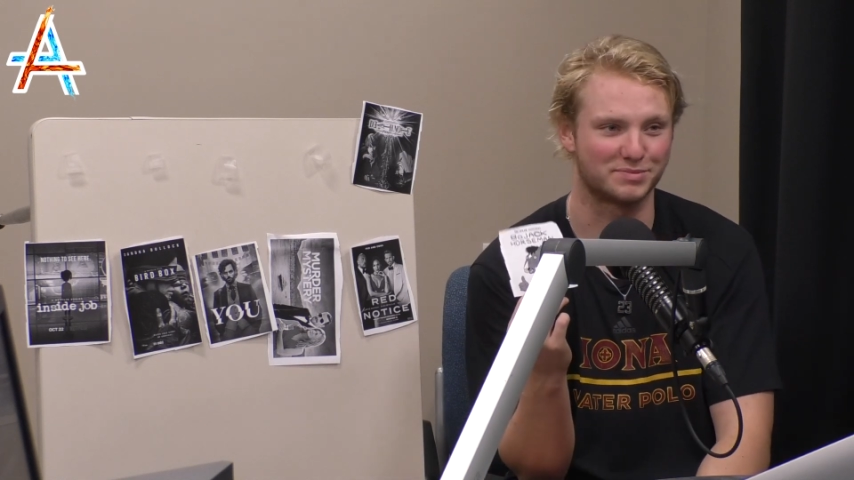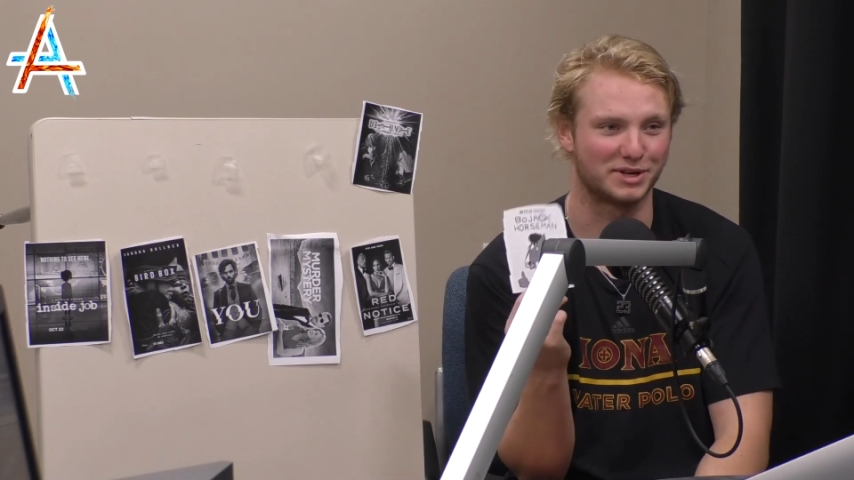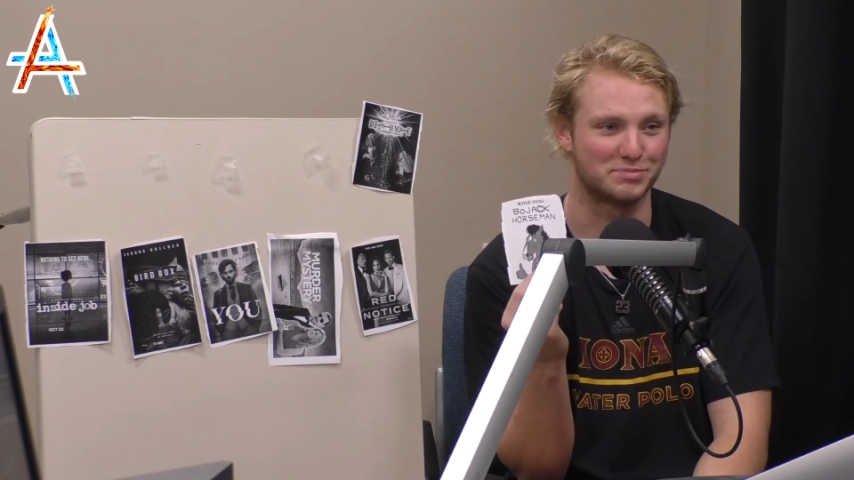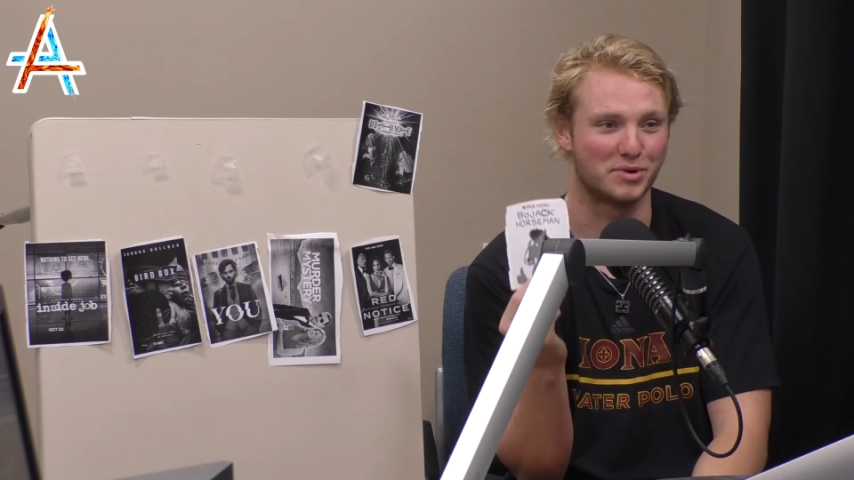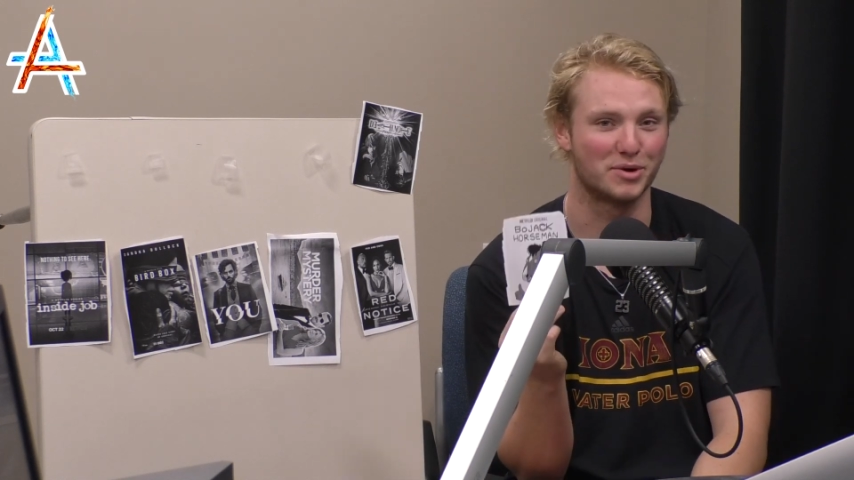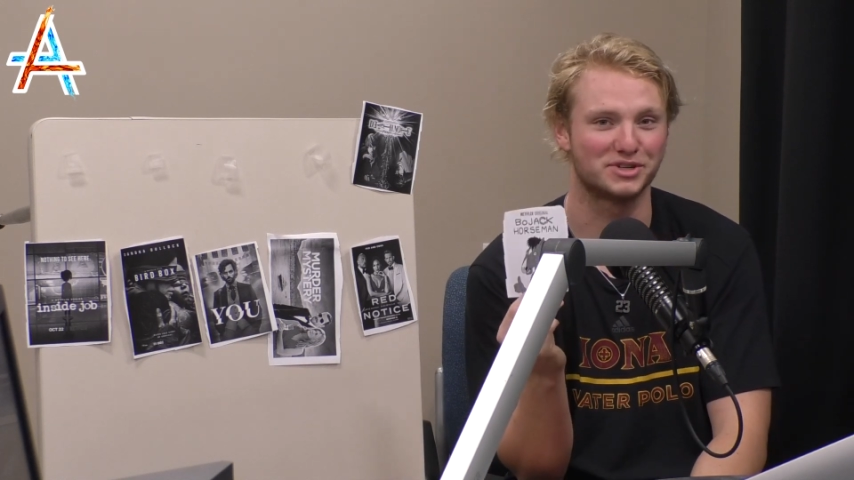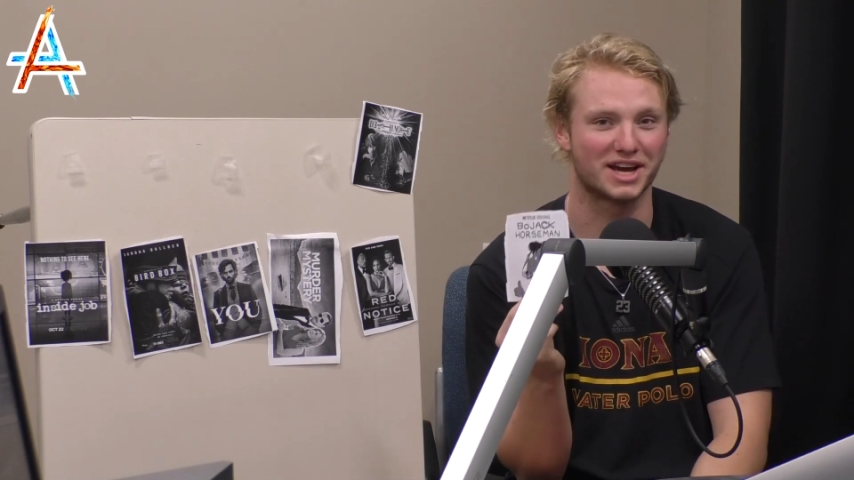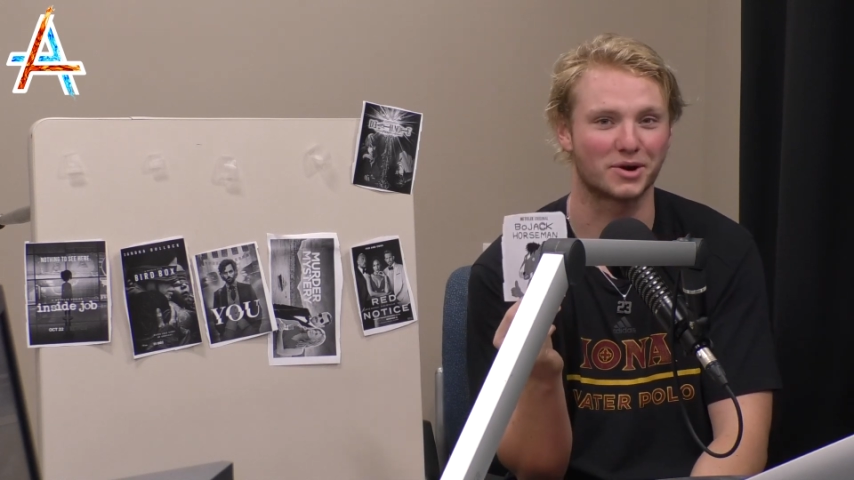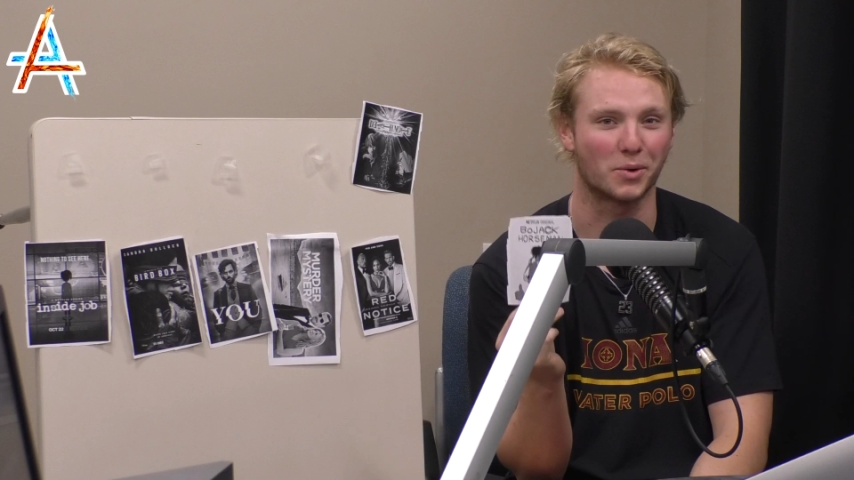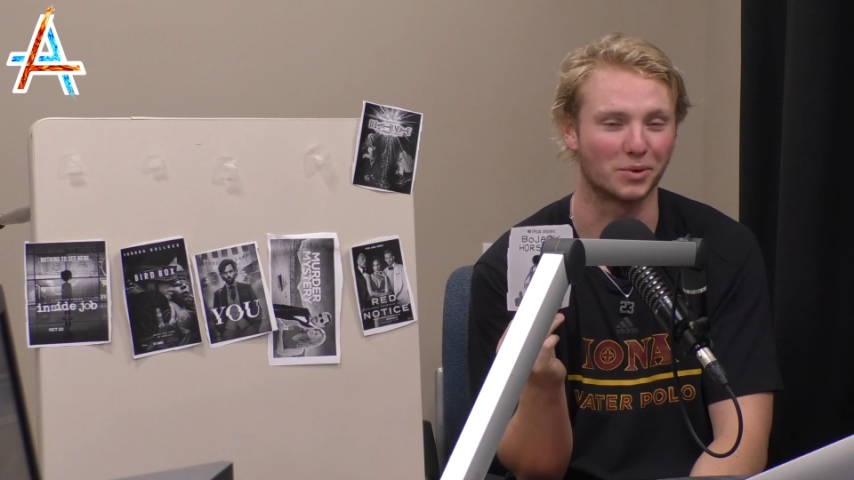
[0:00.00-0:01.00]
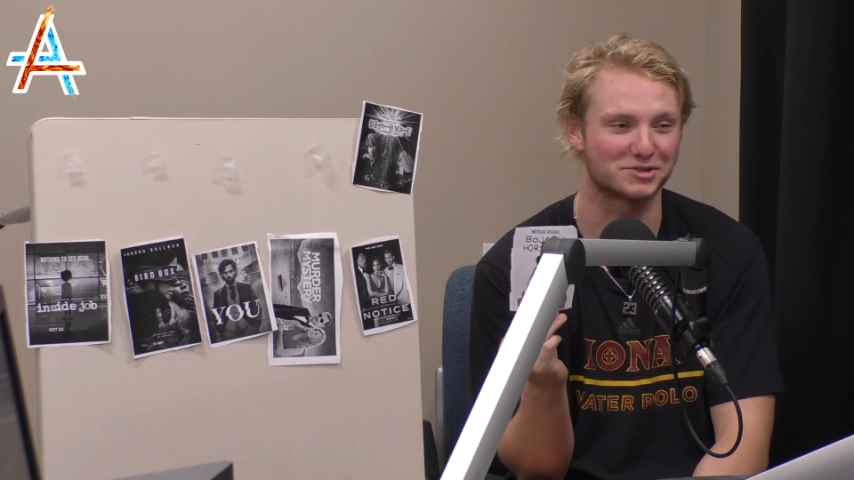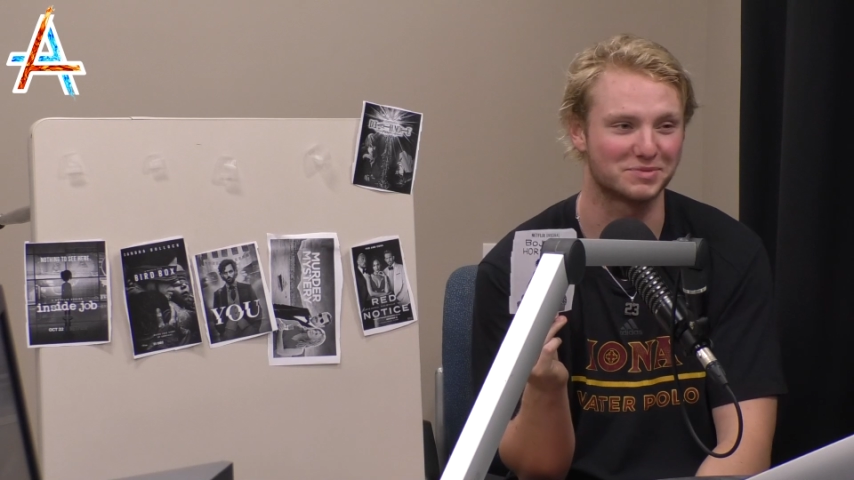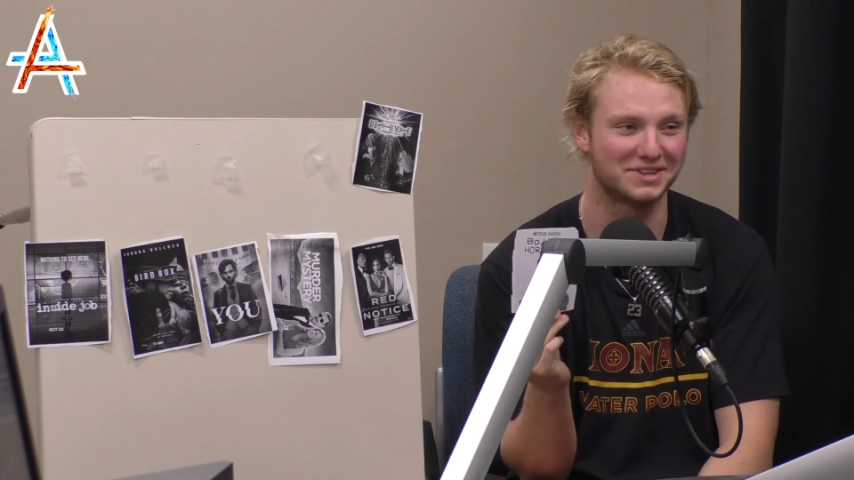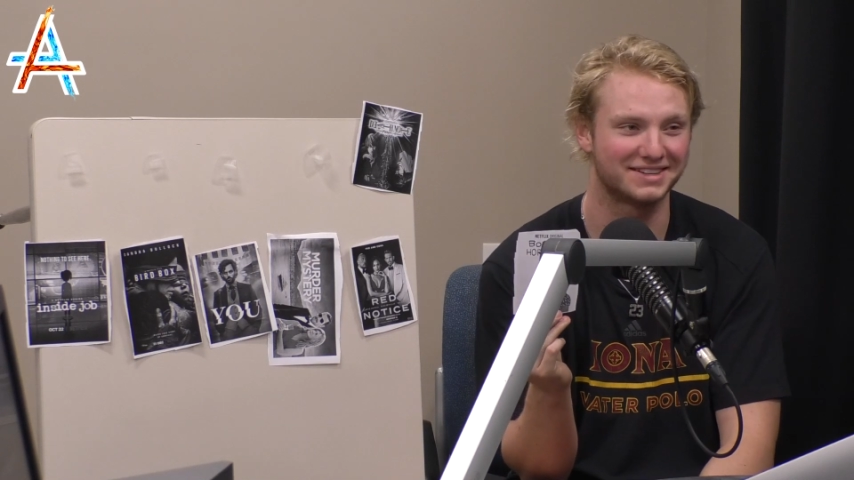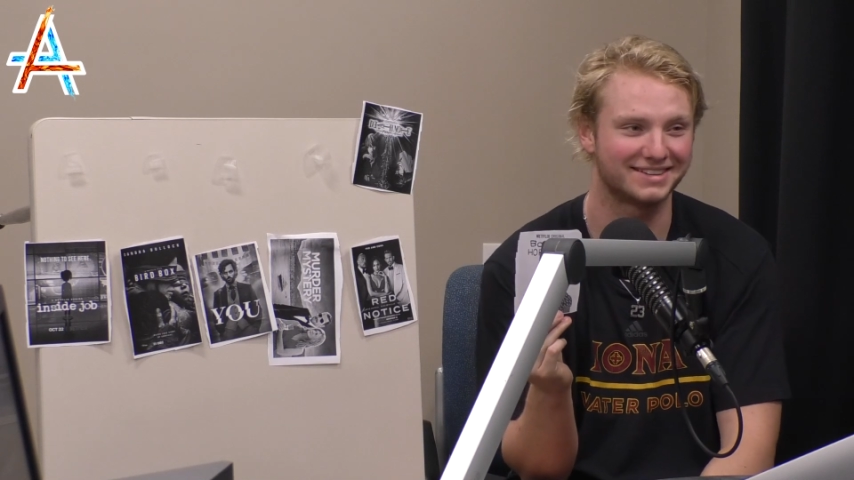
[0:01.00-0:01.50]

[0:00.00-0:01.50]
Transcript: but it's BoJack Horseman.